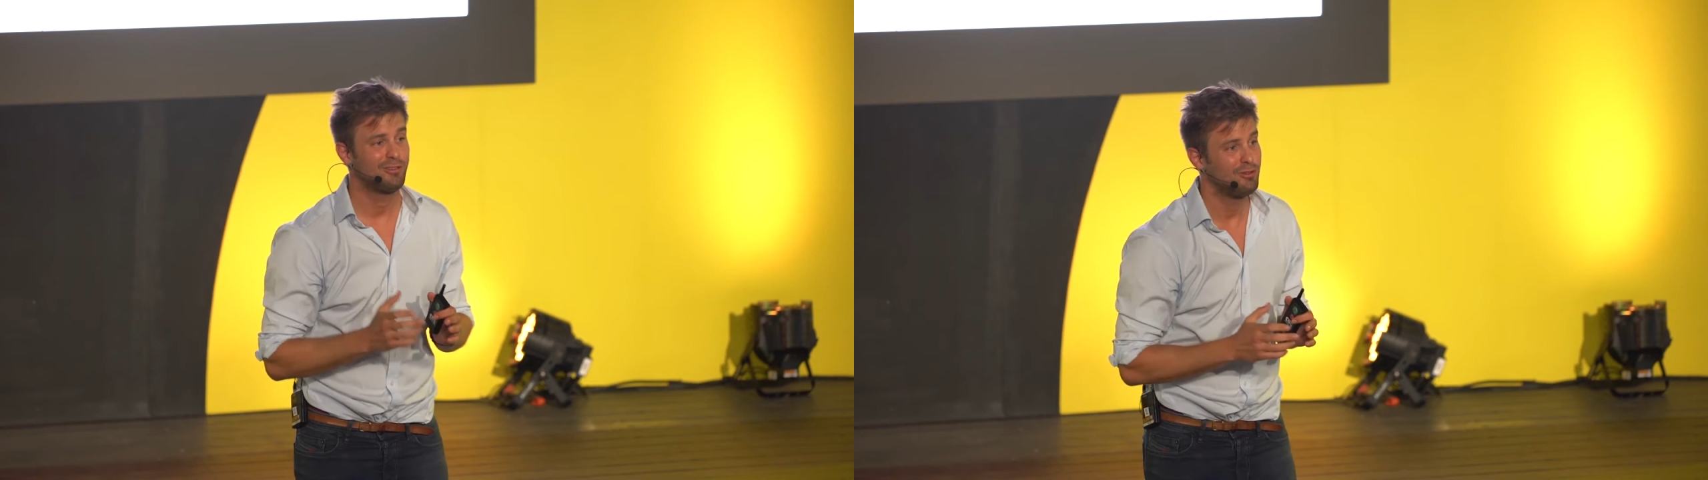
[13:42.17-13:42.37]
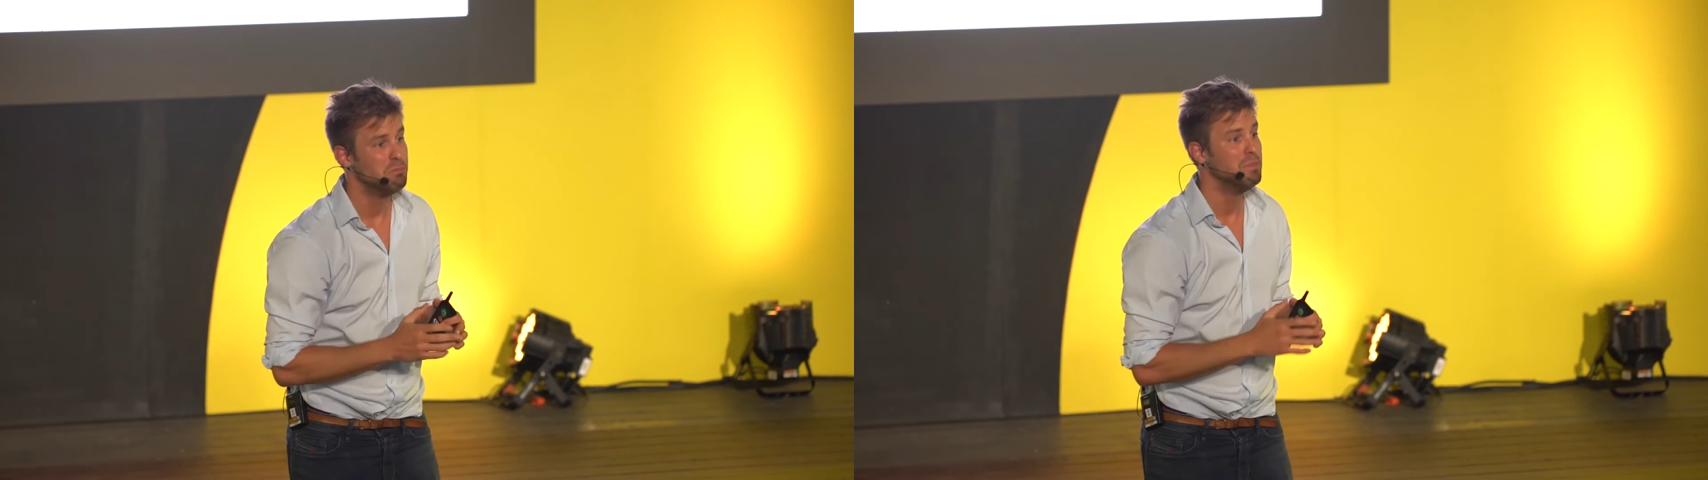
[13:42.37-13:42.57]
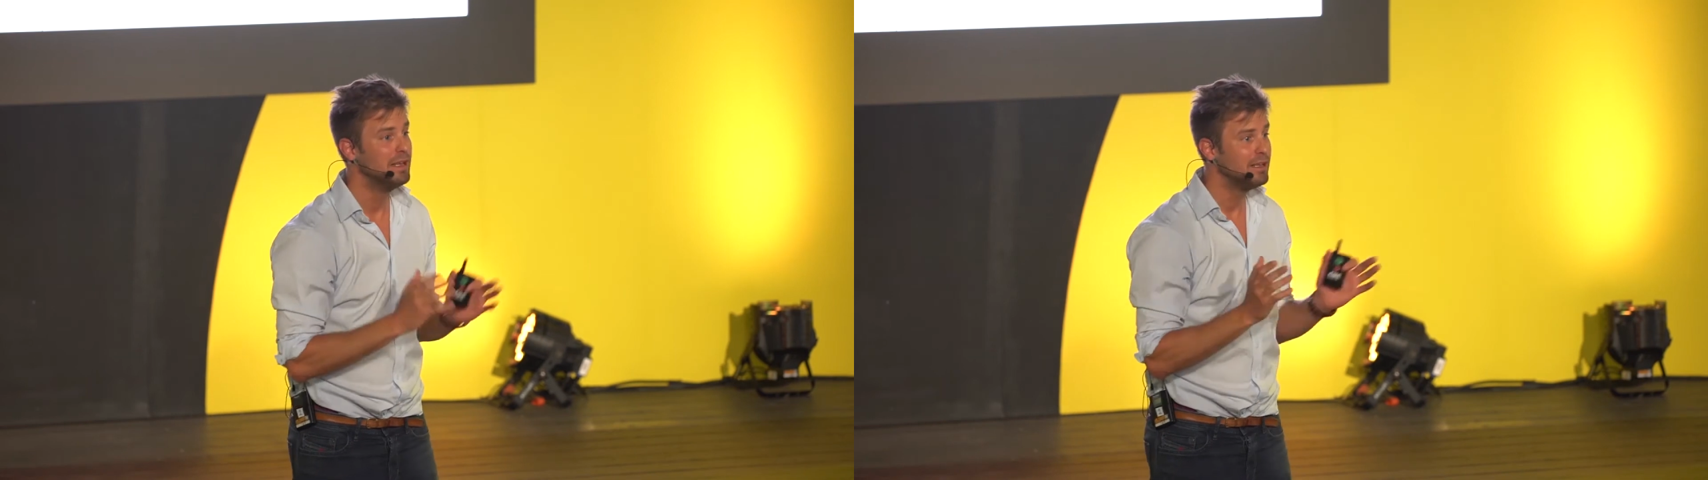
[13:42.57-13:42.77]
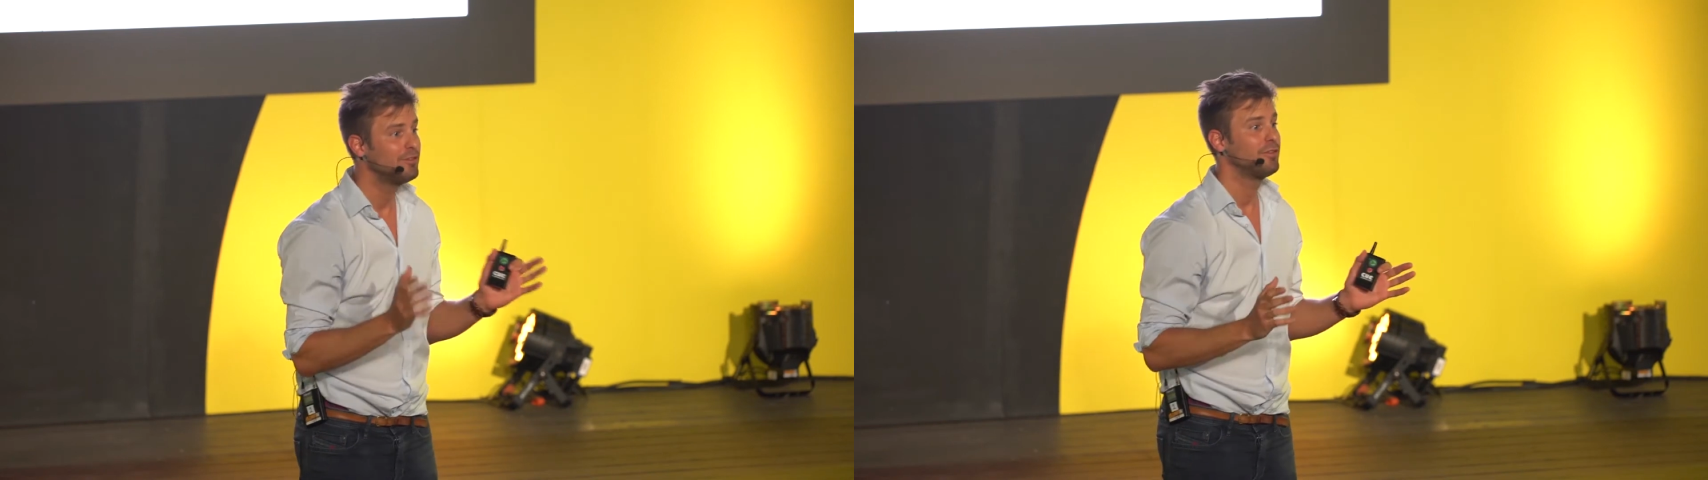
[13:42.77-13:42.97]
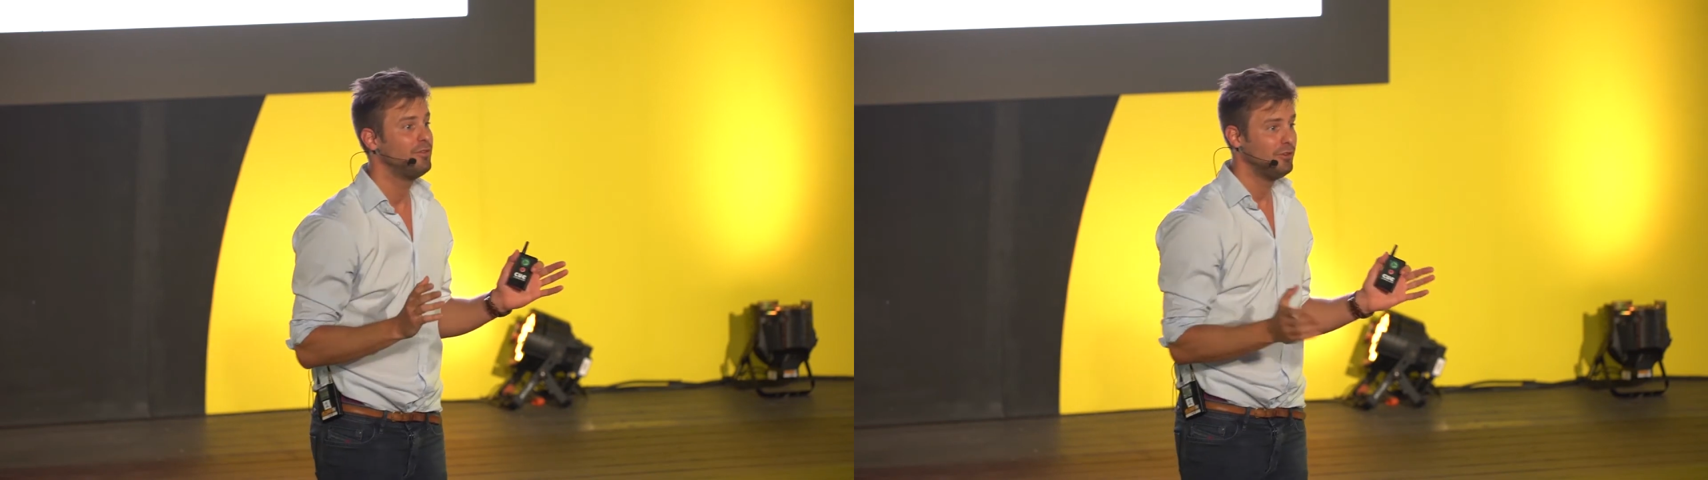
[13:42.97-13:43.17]
to
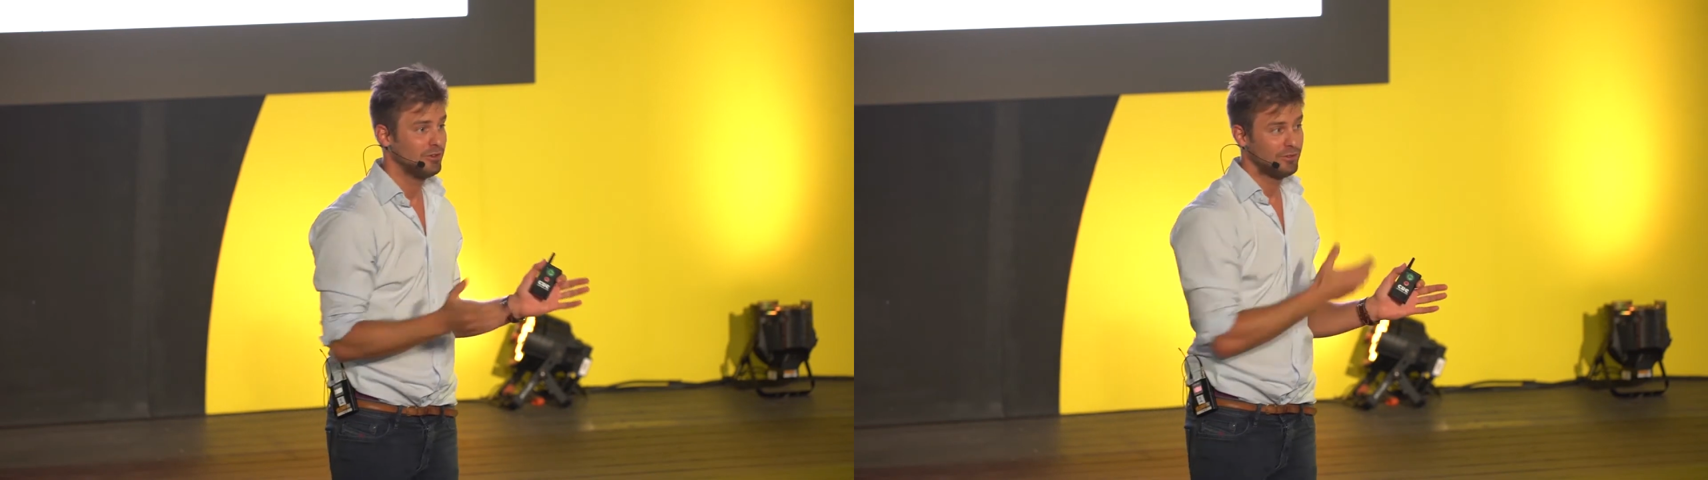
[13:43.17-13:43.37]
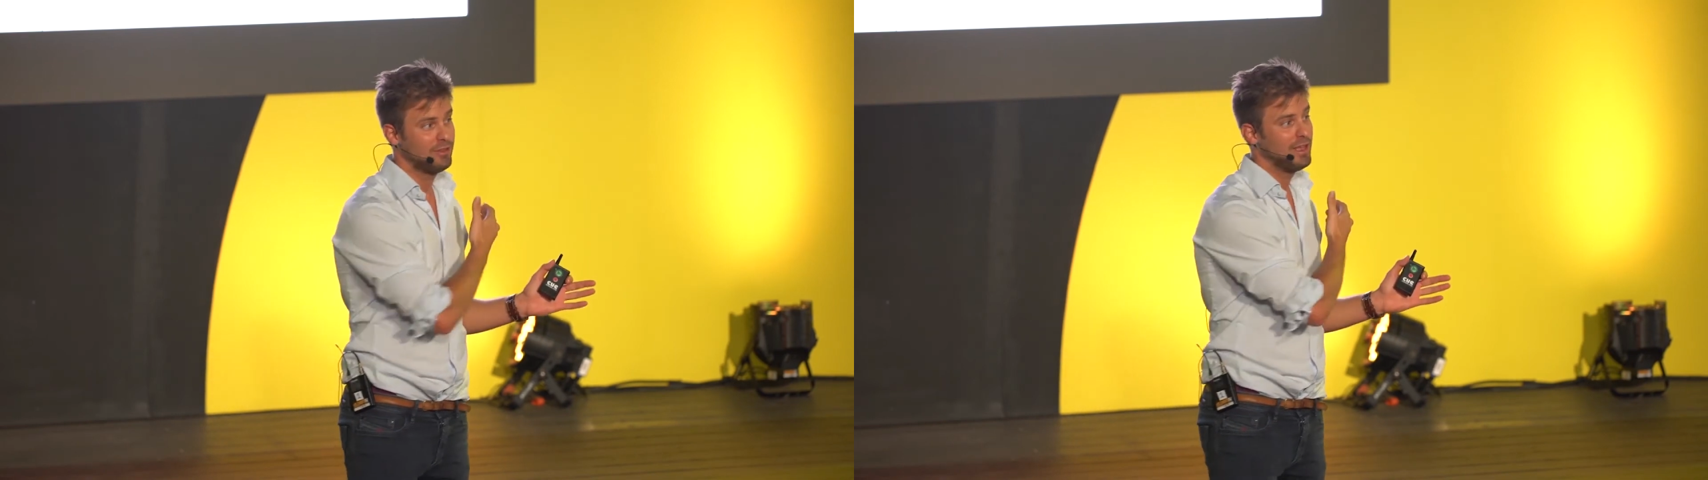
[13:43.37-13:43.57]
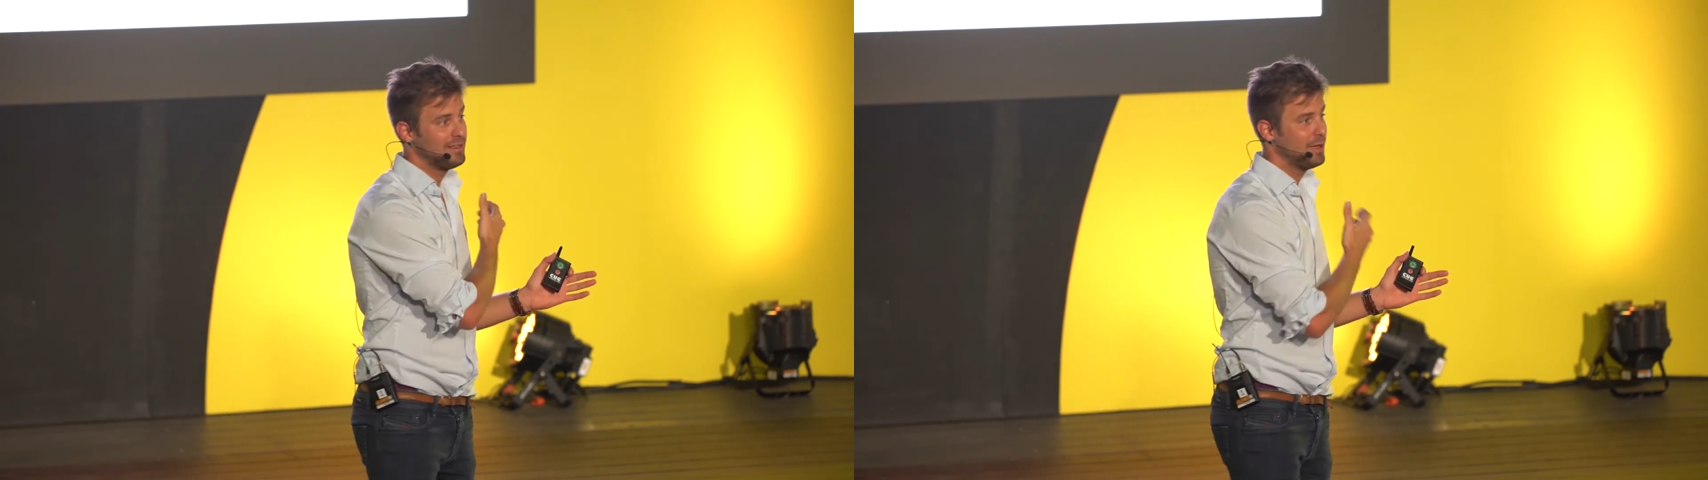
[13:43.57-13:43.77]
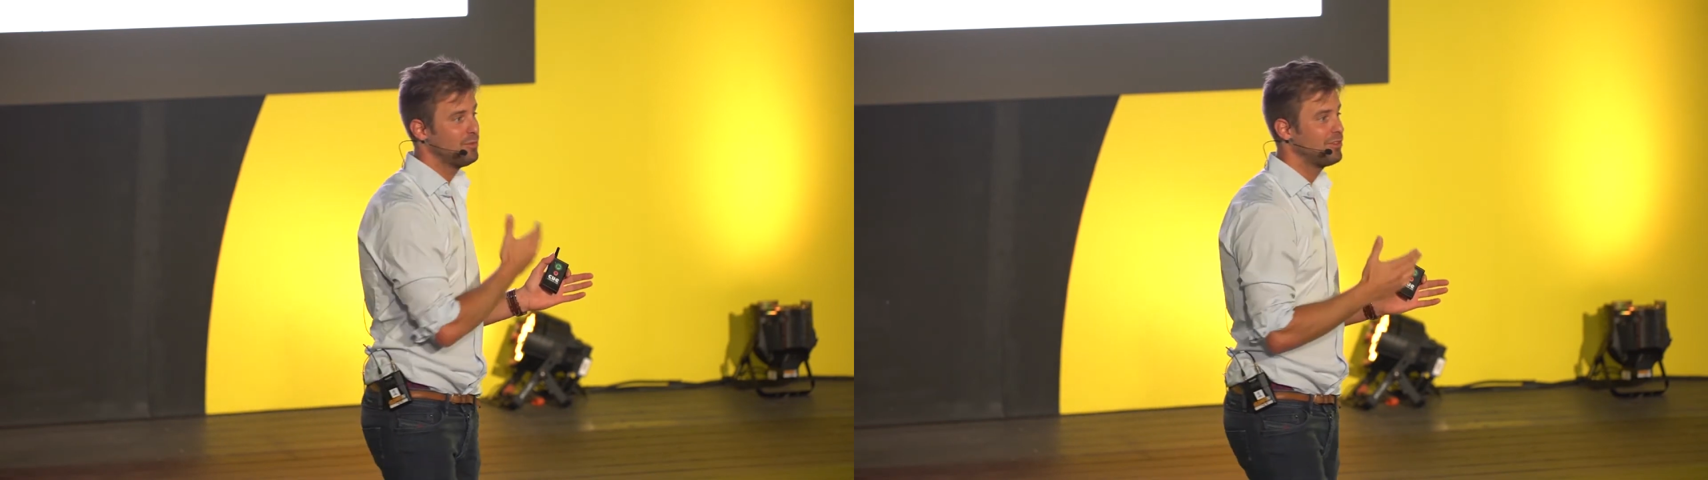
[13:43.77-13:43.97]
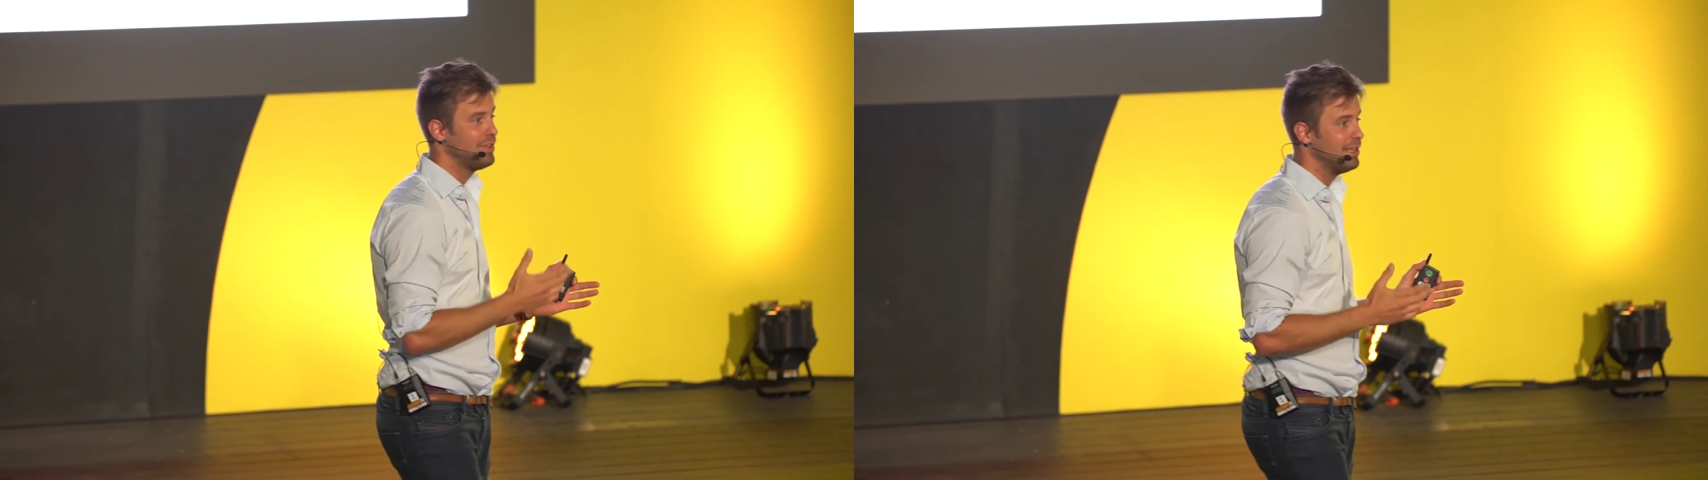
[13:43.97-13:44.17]
millions of users to that type
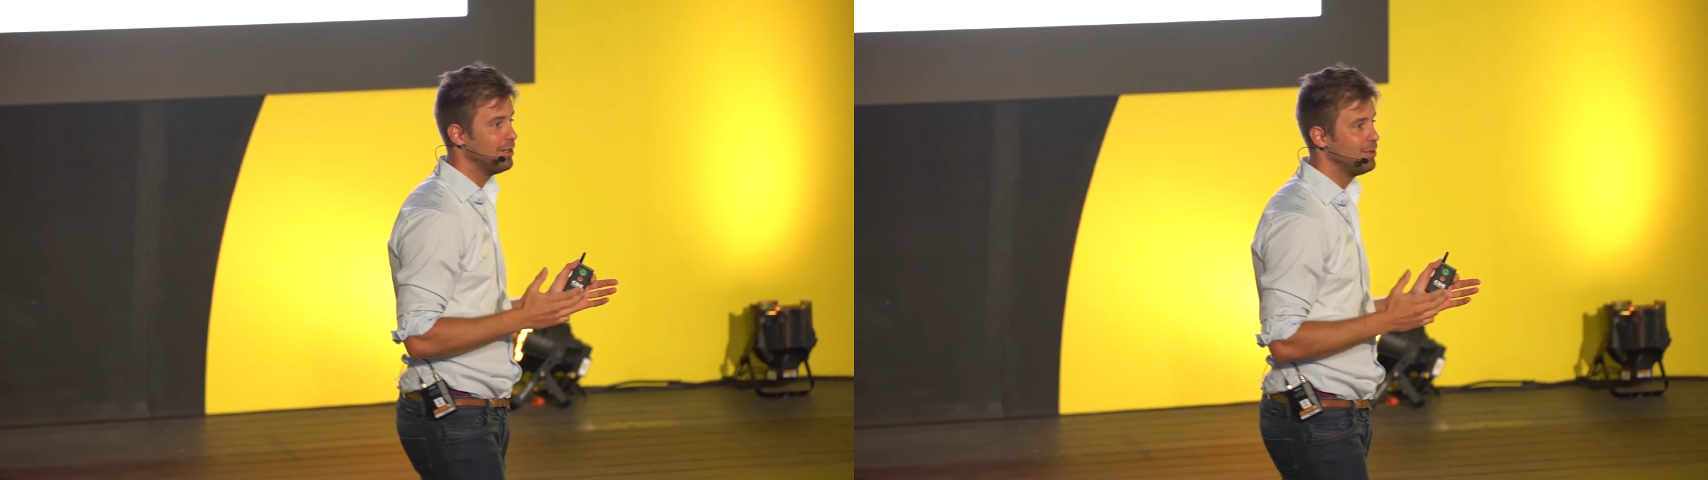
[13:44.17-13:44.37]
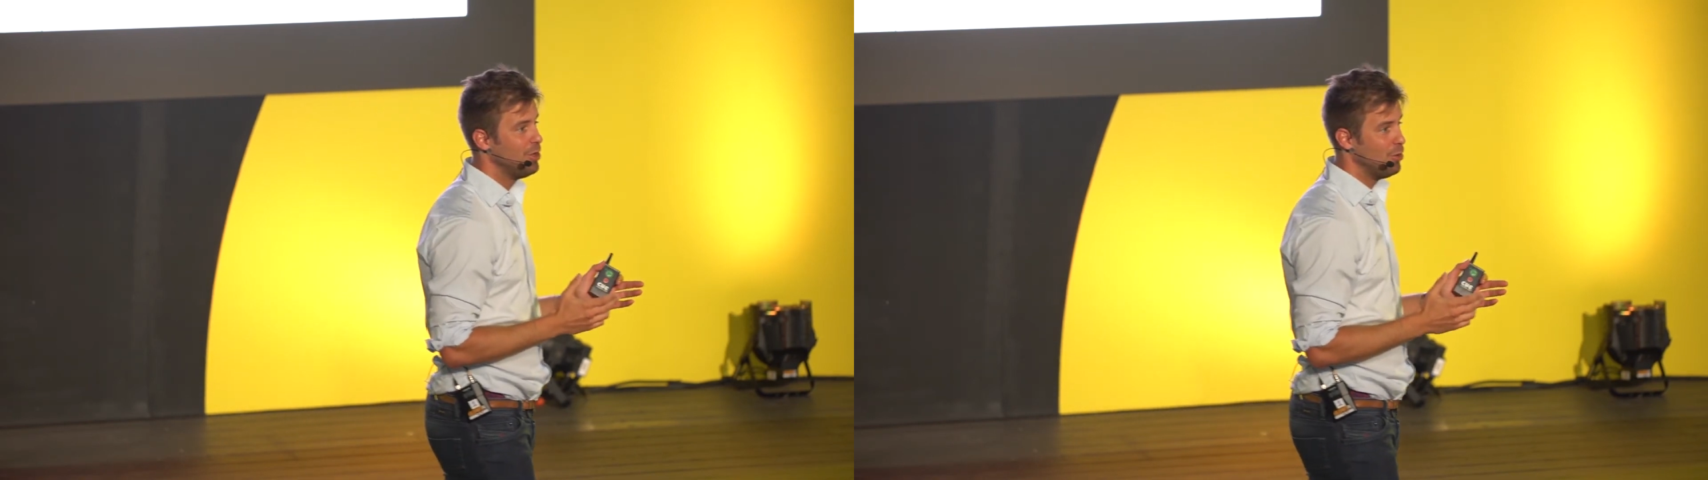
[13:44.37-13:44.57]
of scale